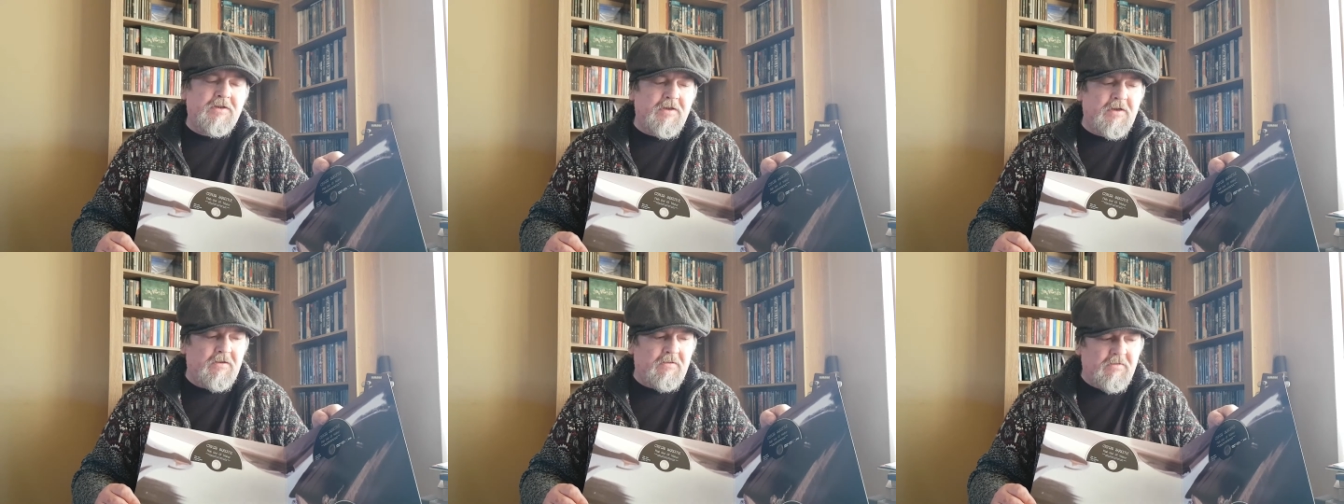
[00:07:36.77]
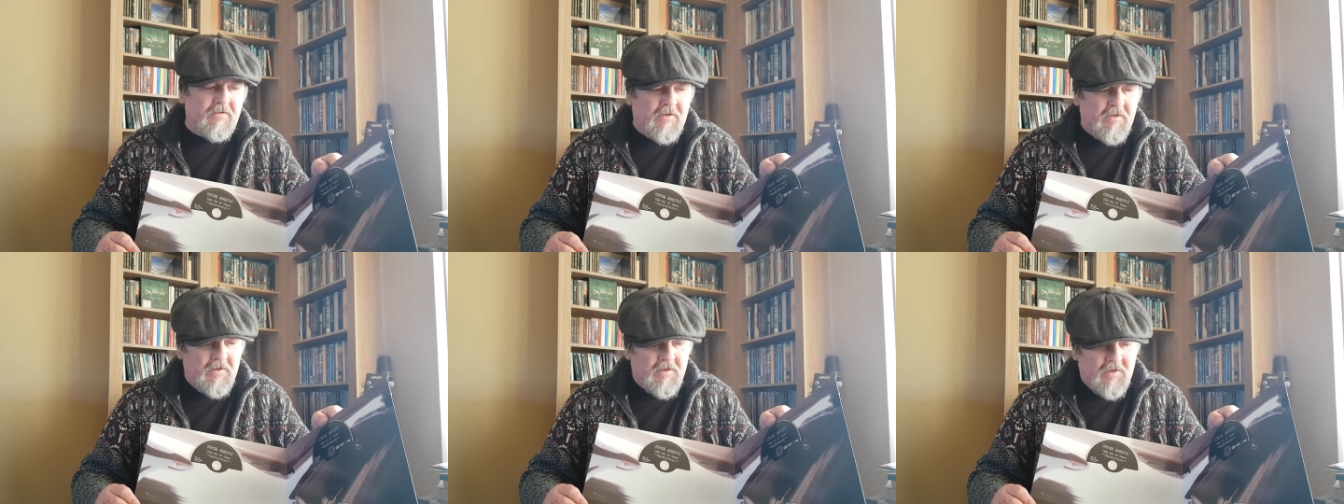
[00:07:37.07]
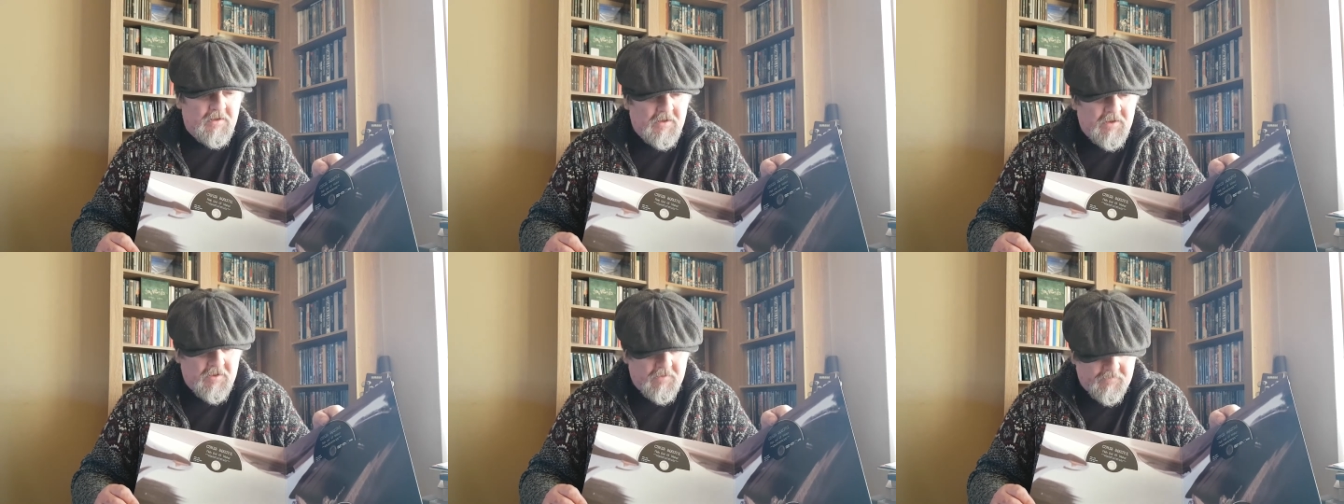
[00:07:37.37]
So
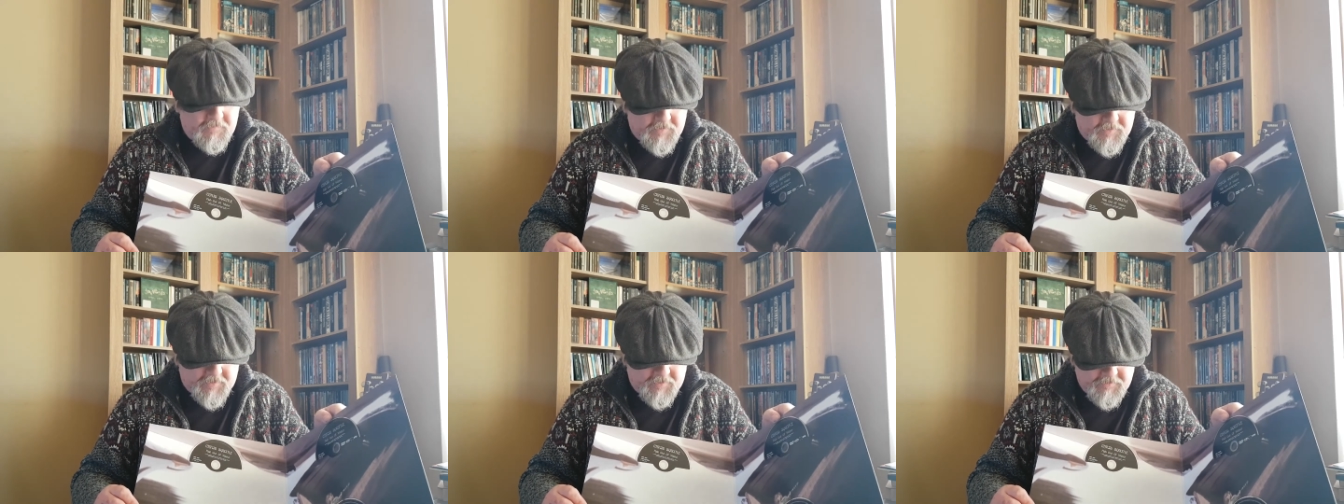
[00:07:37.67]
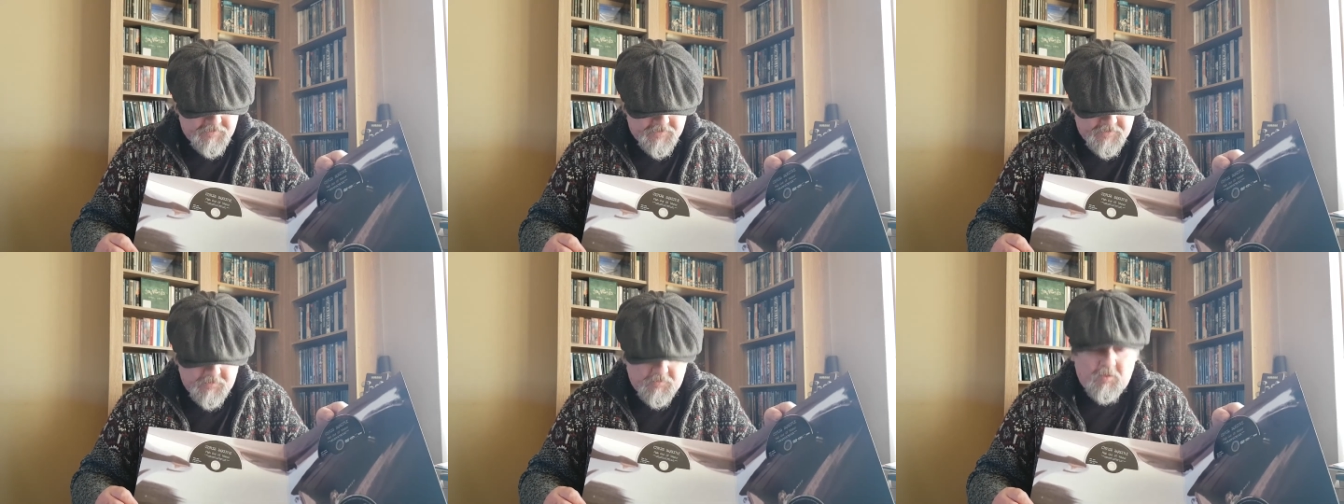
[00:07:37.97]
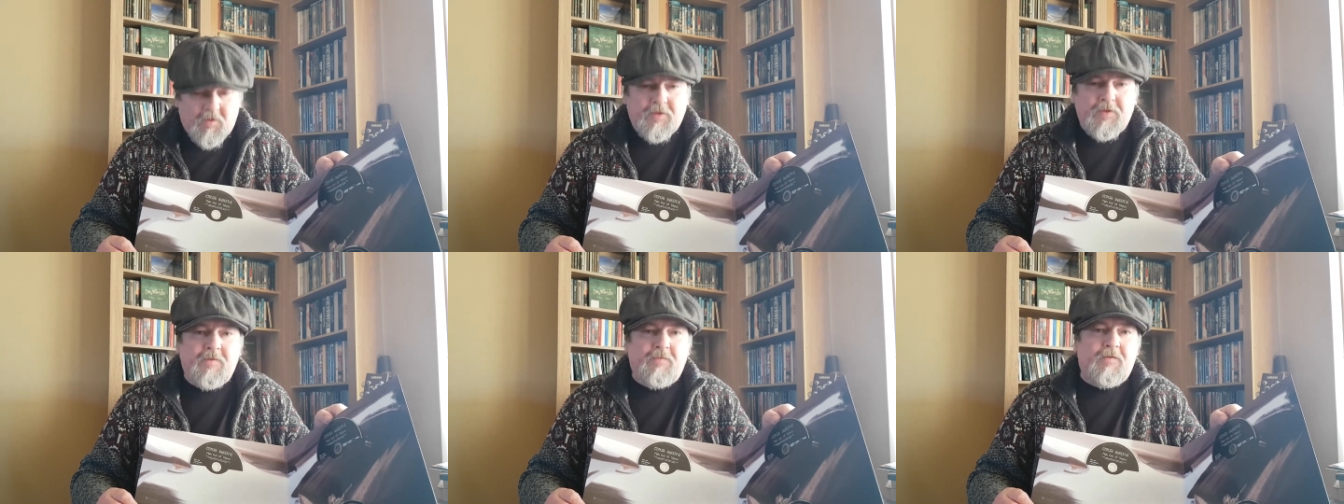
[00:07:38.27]
for those who
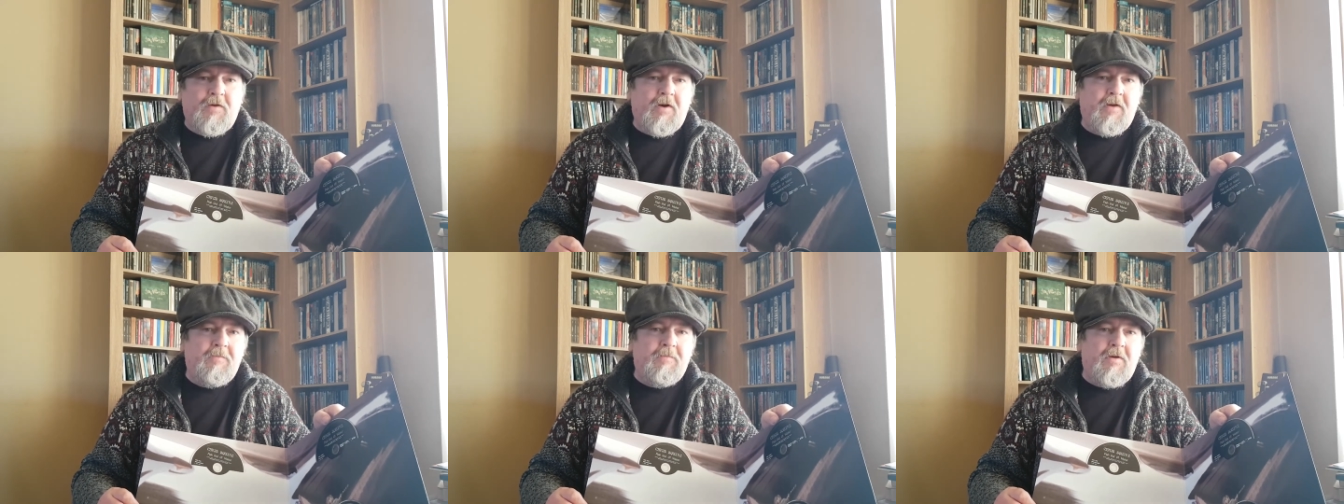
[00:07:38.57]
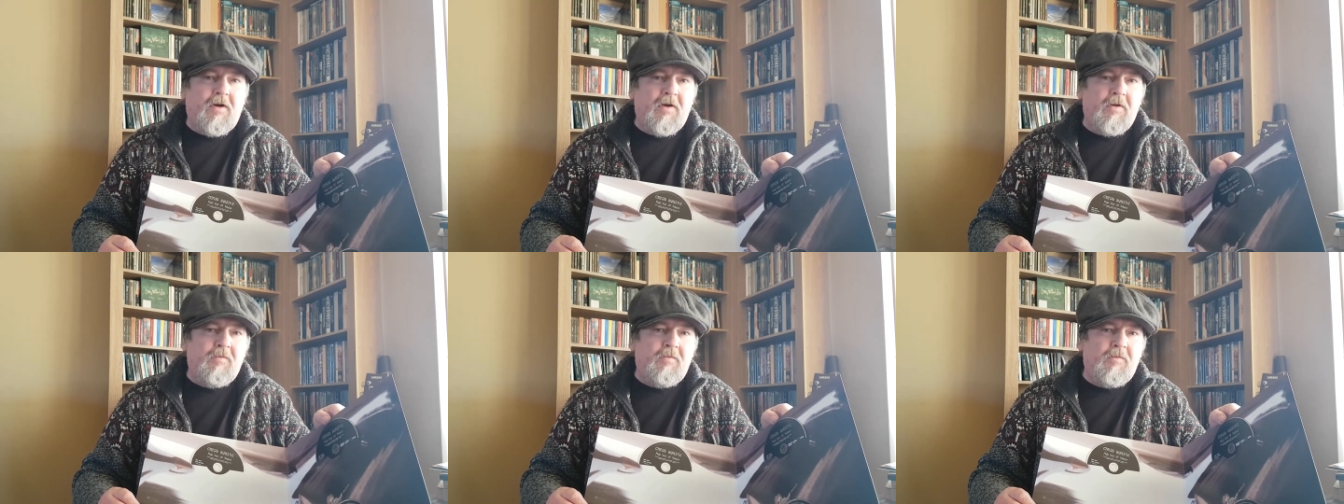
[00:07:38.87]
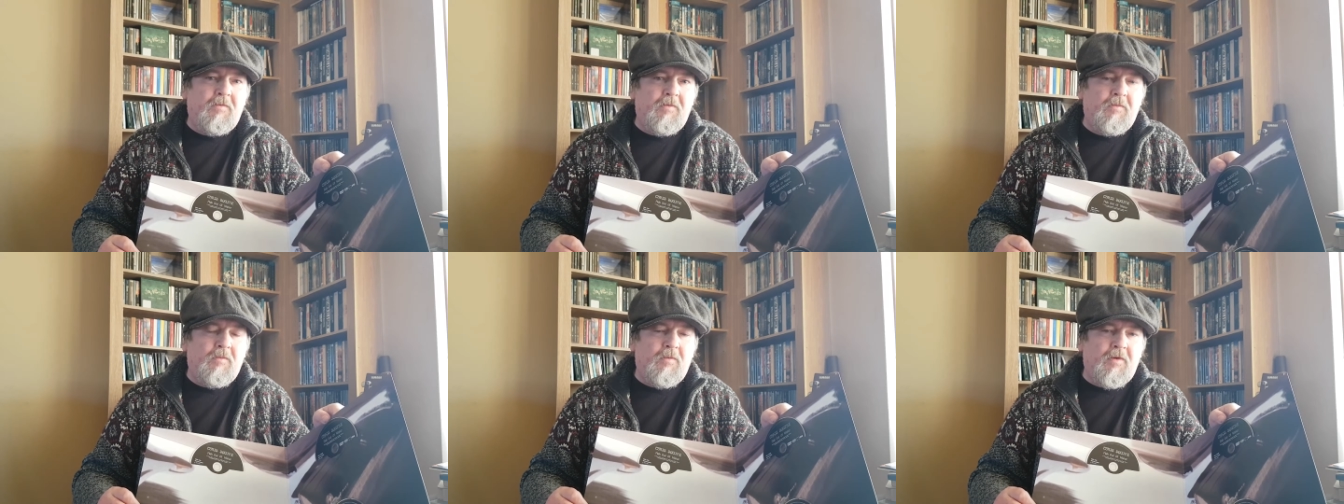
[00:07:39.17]
want the
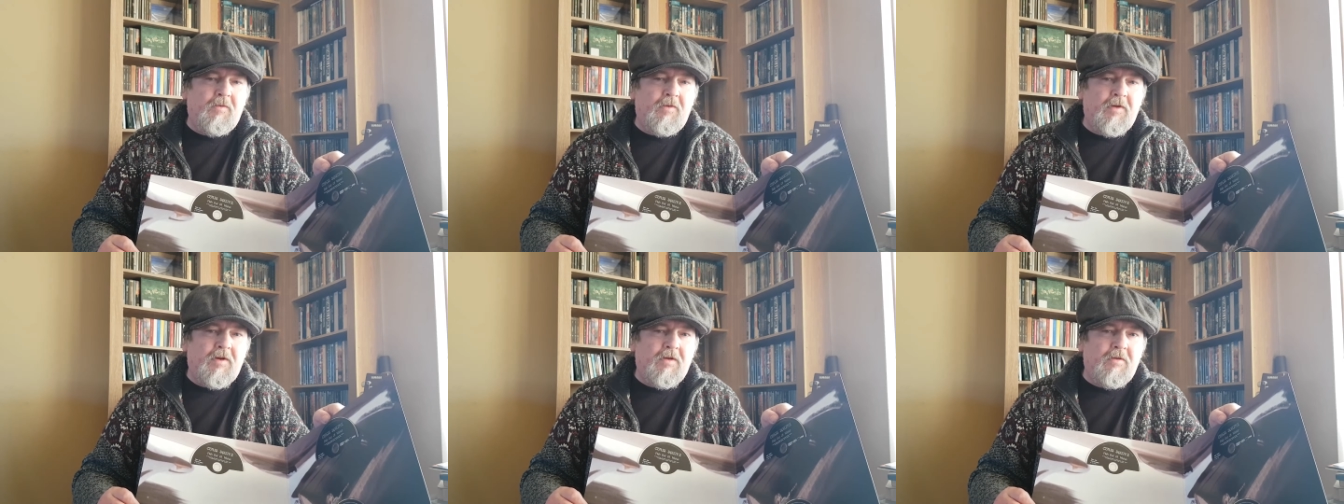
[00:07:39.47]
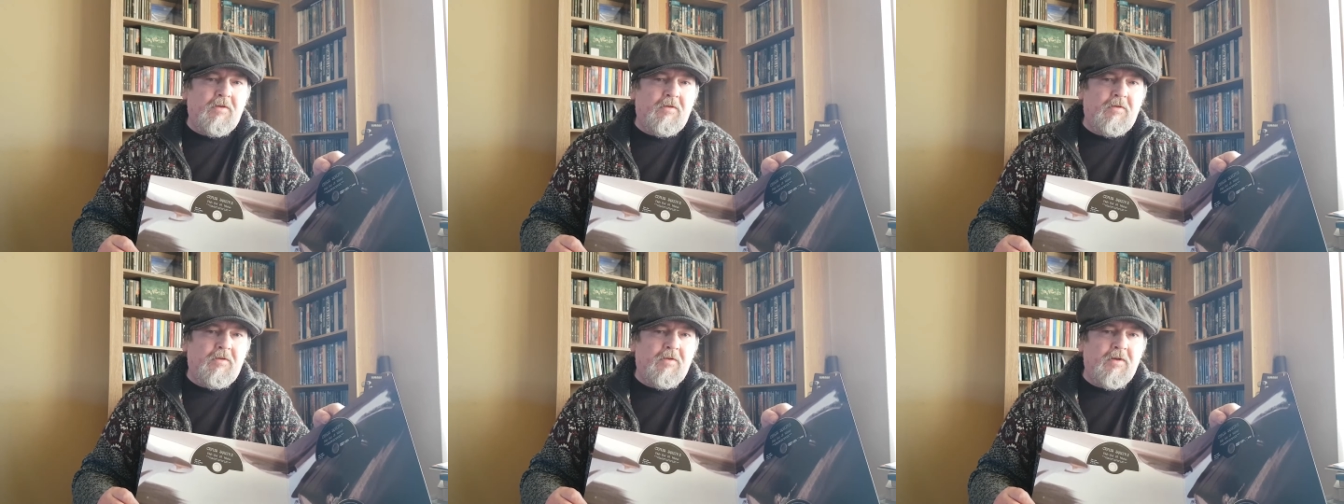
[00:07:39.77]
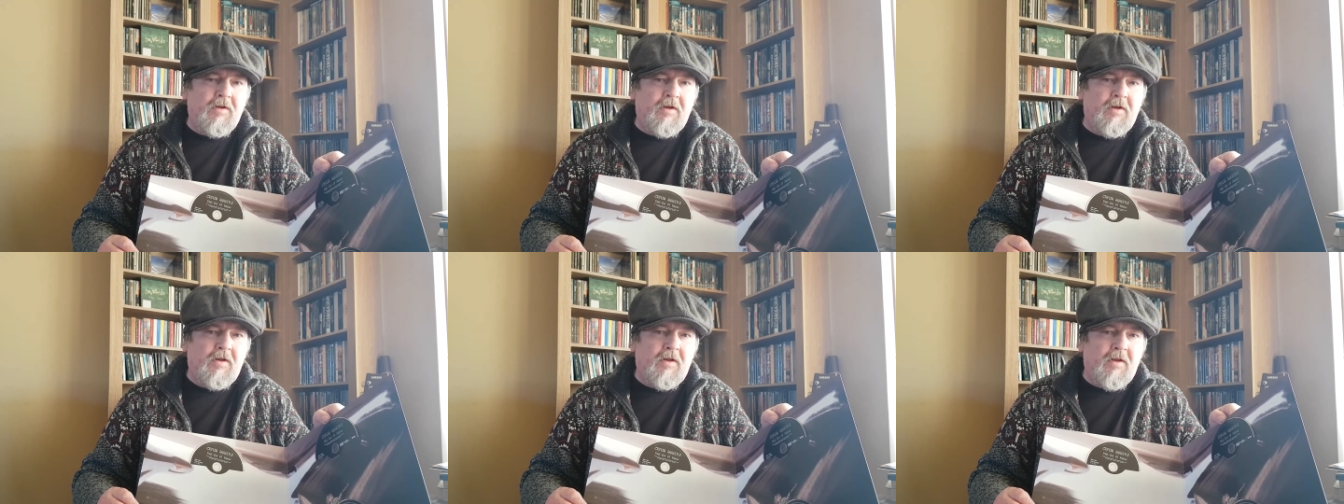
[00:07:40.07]
5.1
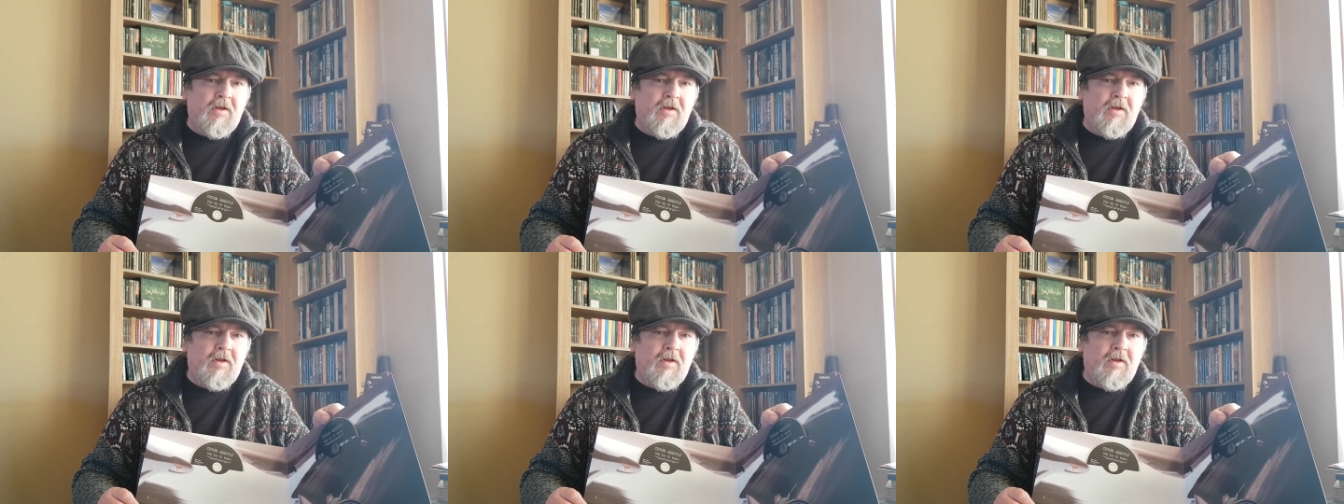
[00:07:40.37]
recording,